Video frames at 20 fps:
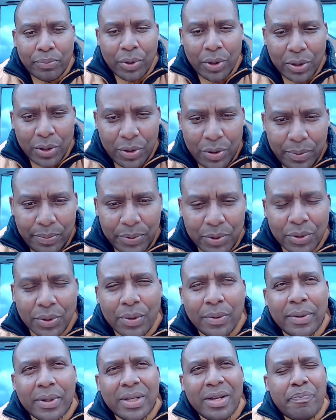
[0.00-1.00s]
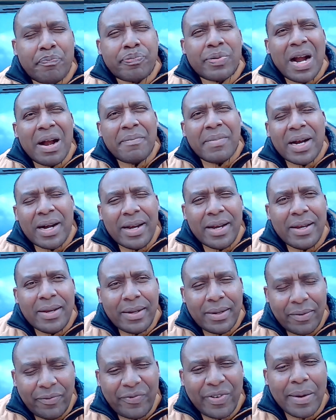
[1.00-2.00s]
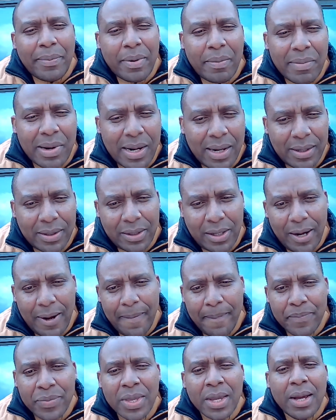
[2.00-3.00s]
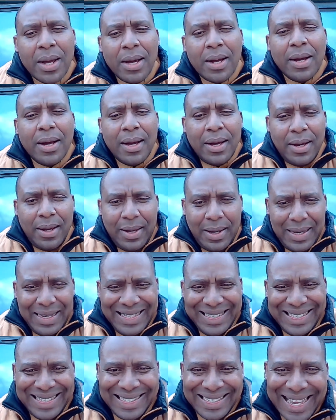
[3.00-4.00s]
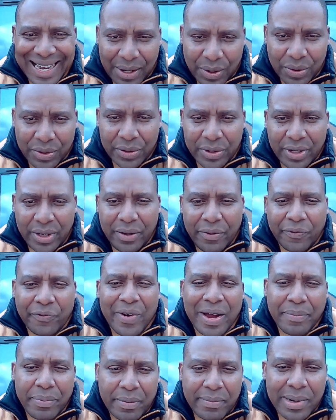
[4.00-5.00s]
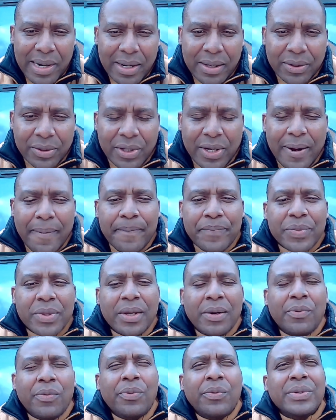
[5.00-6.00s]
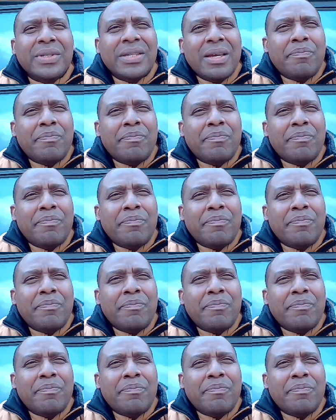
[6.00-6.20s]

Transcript: groups: the primary fibromyalgia, secondary fibromyalgia. Now, when we say